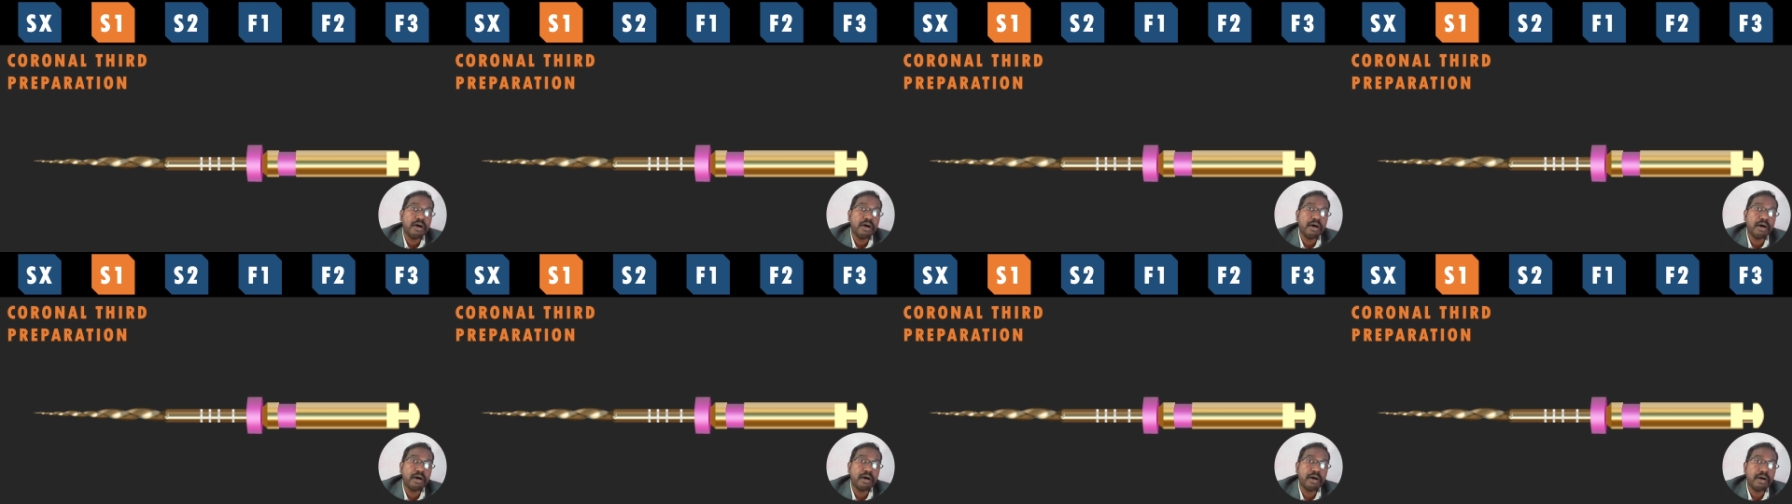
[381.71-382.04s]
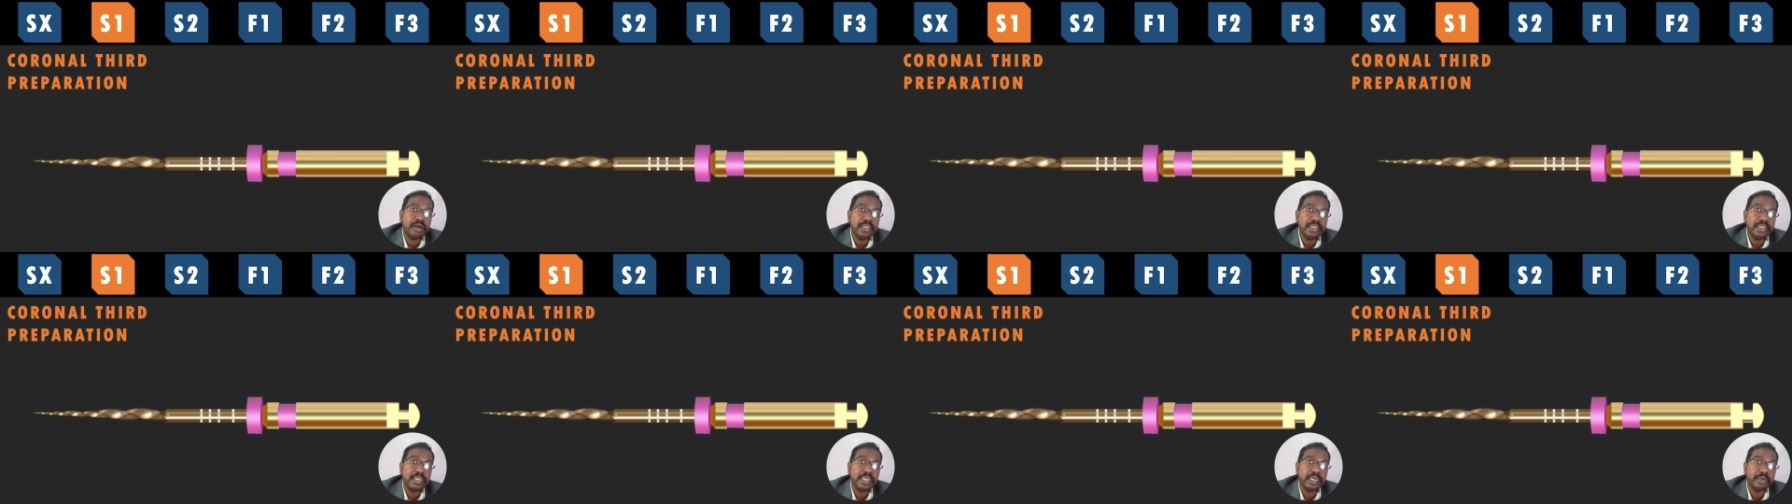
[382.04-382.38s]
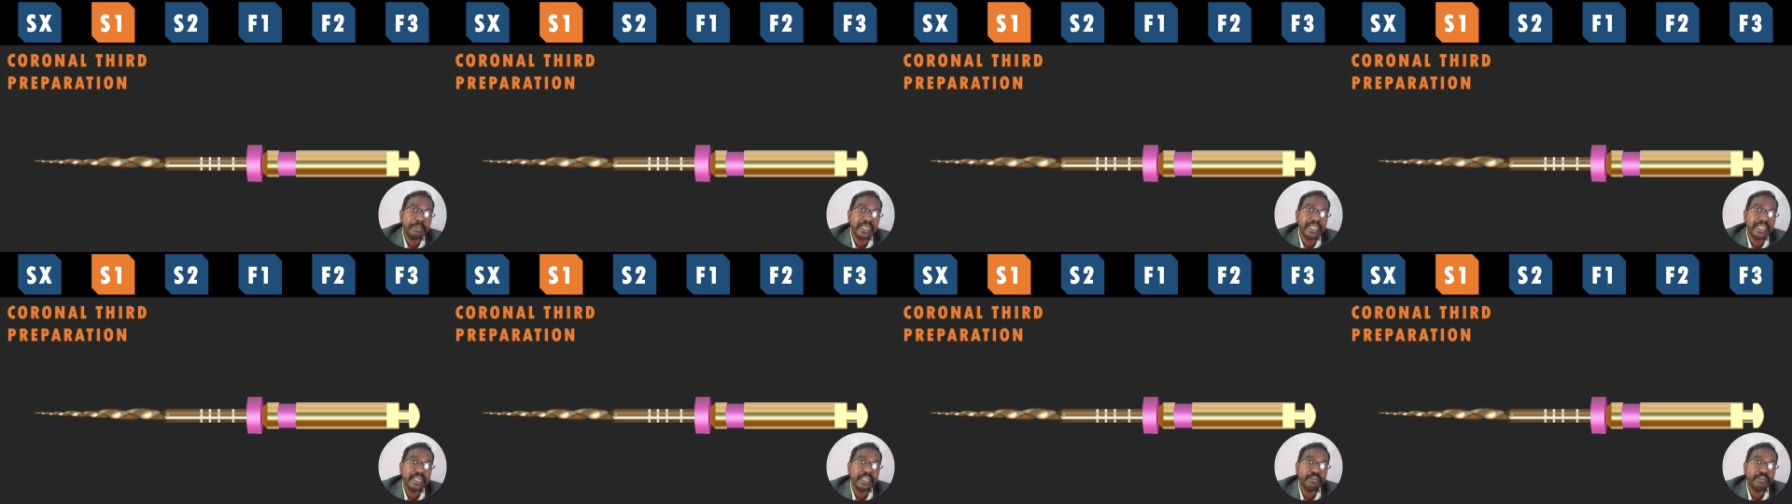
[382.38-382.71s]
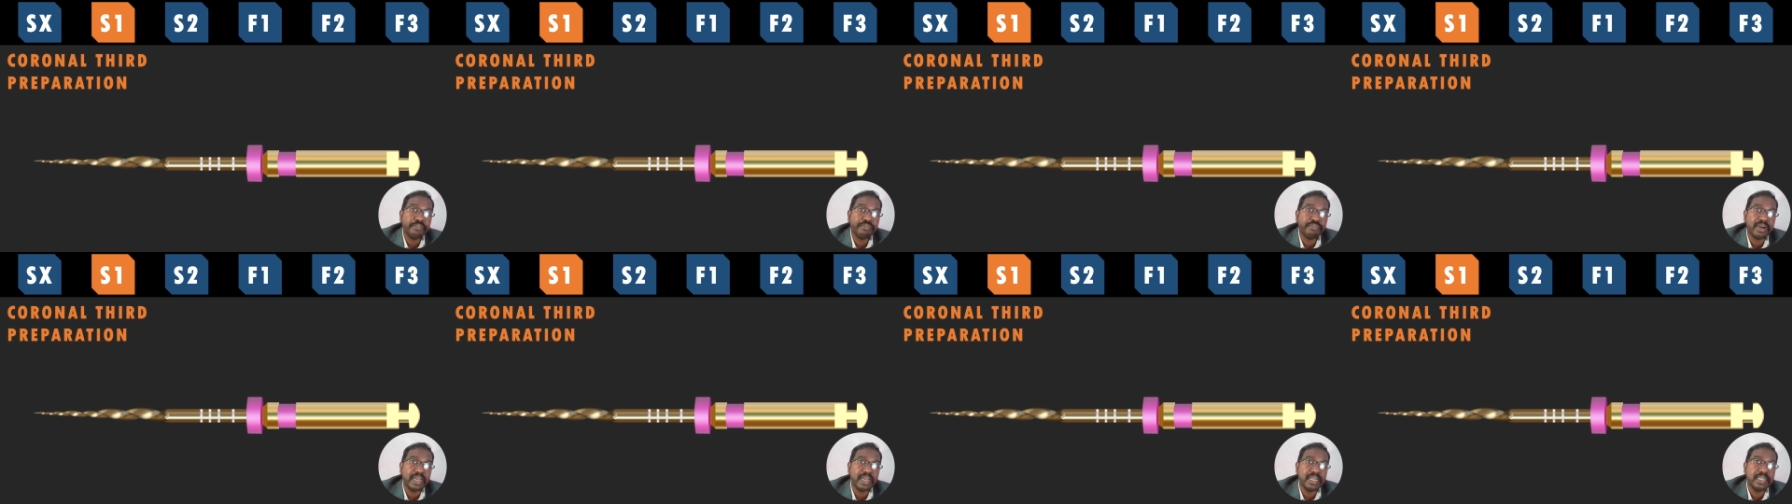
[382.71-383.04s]
all the remaining
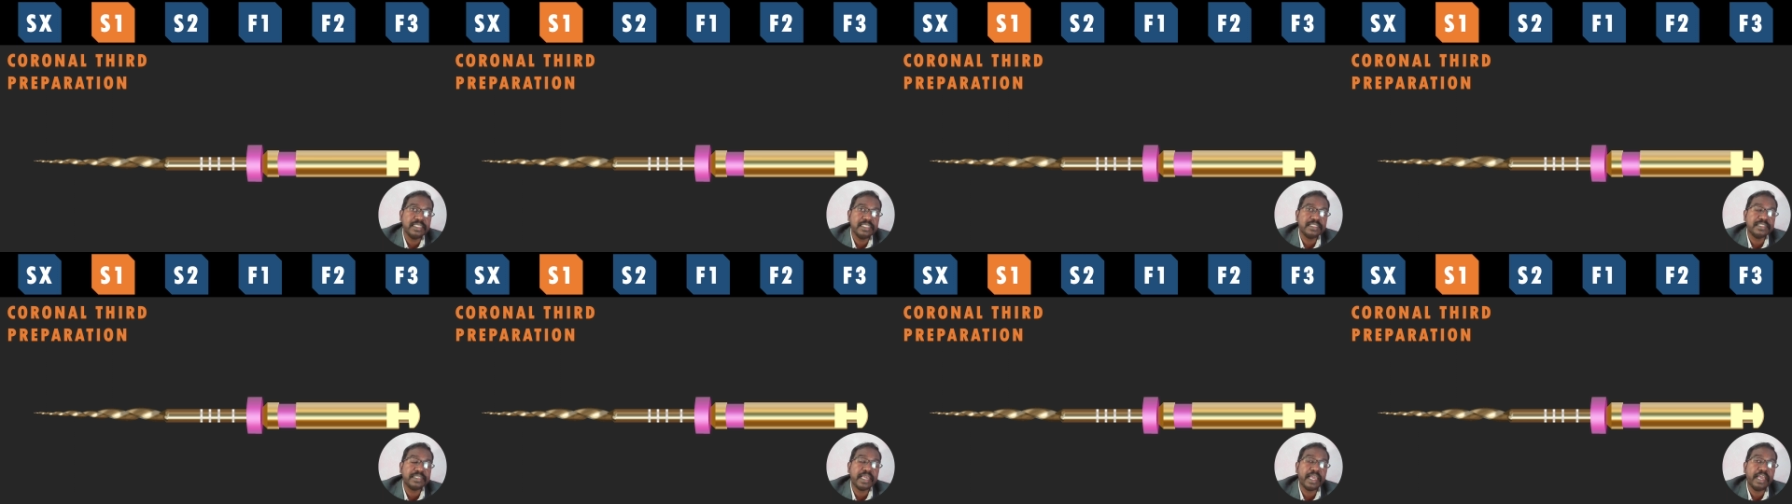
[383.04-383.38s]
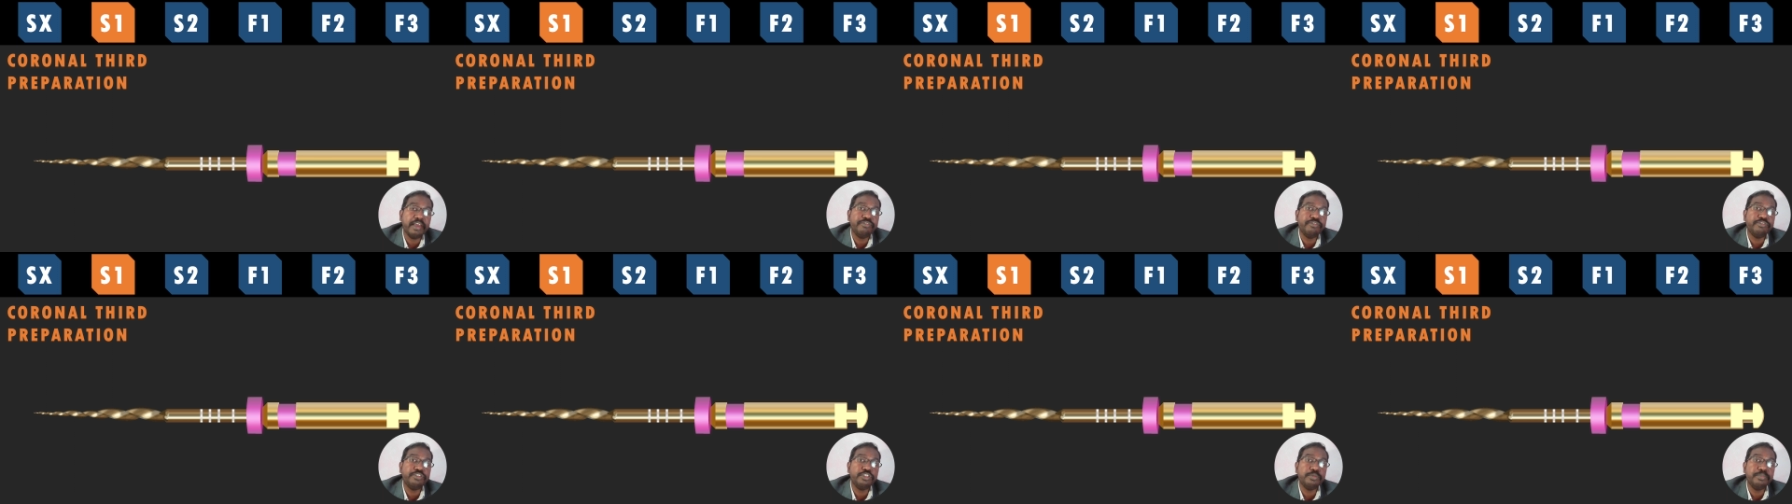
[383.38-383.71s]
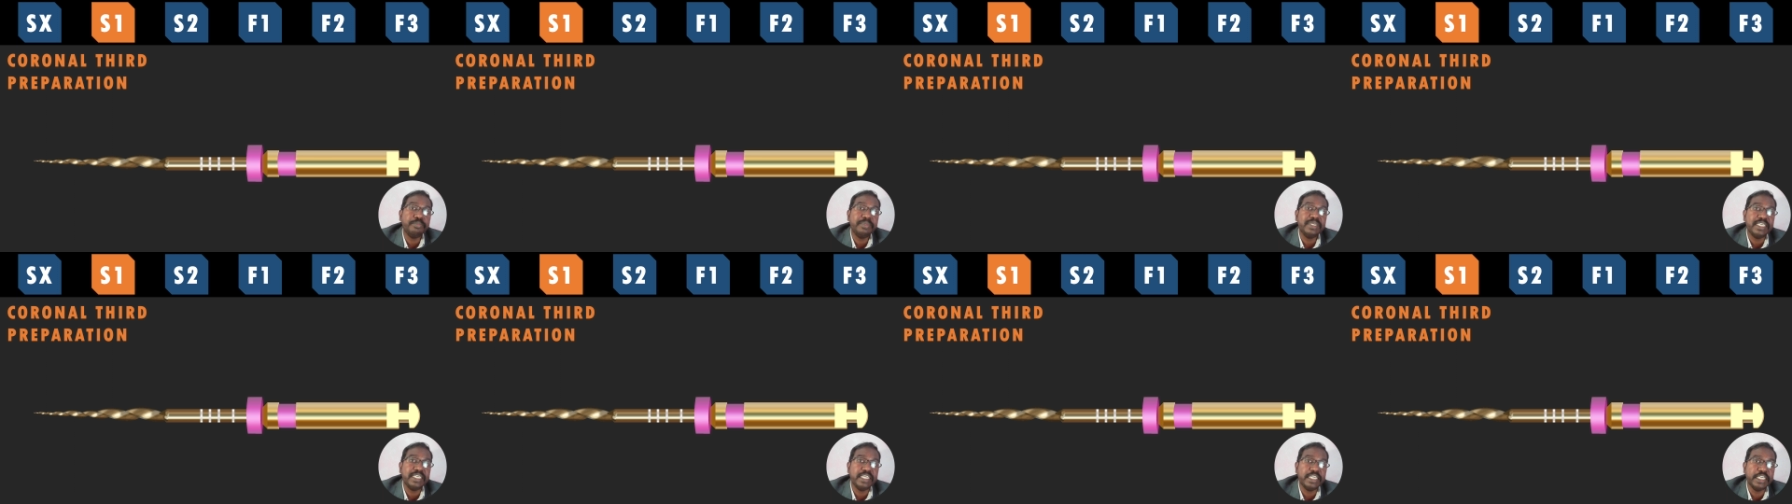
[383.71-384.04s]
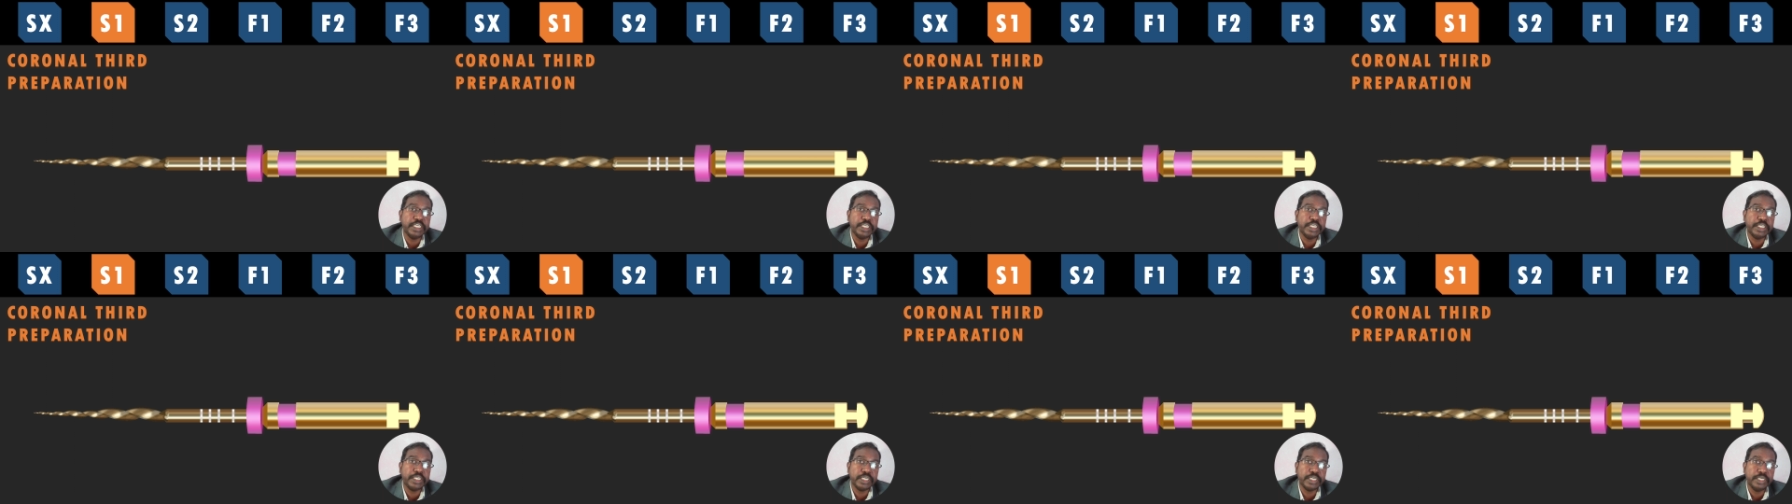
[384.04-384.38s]
files have to be
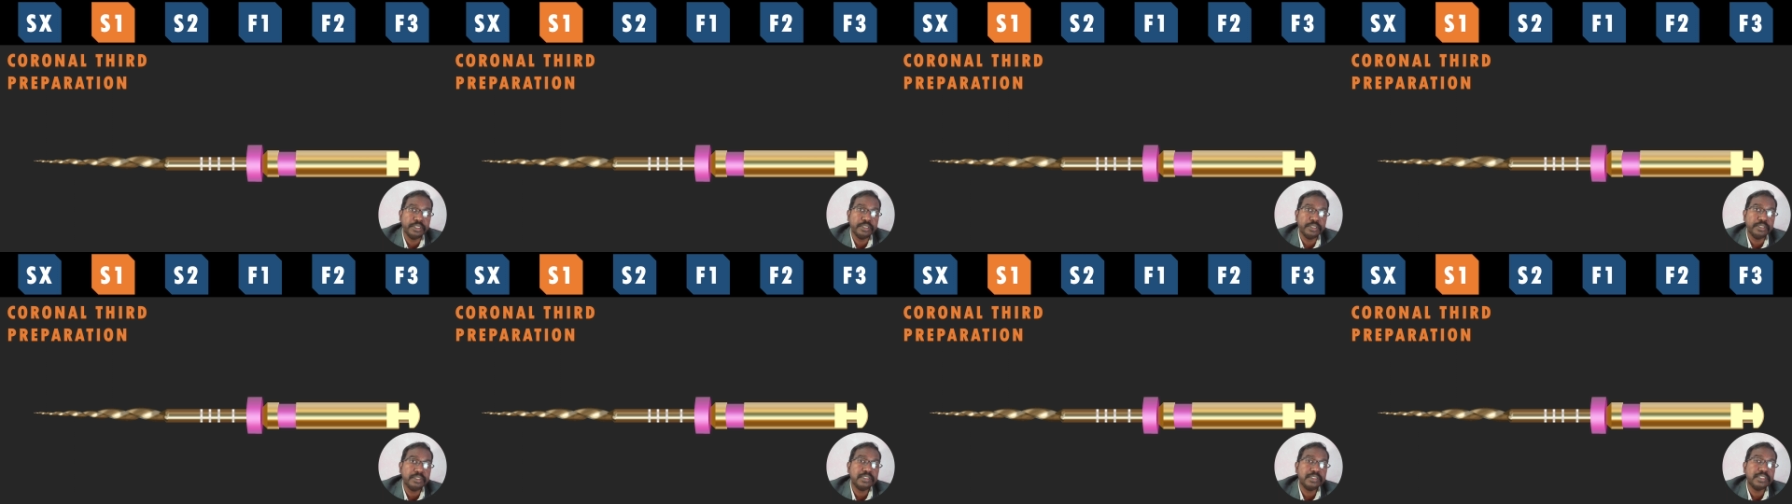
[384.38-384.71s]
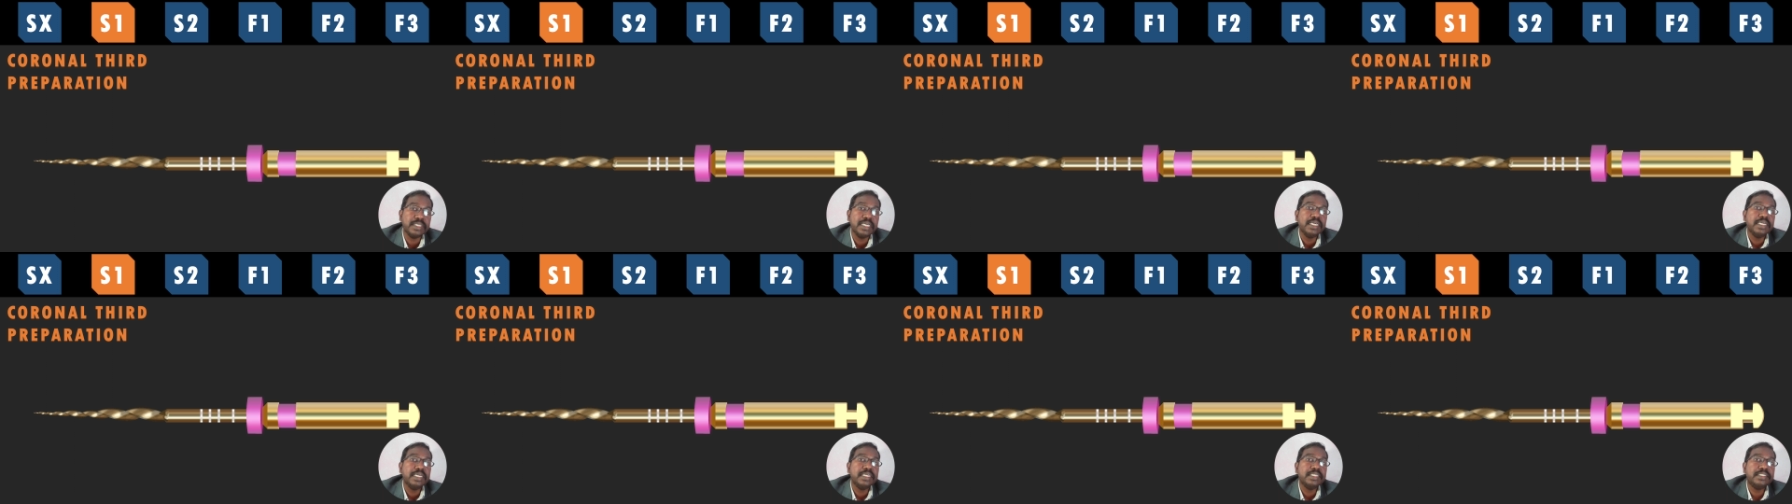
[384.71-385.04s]
introduced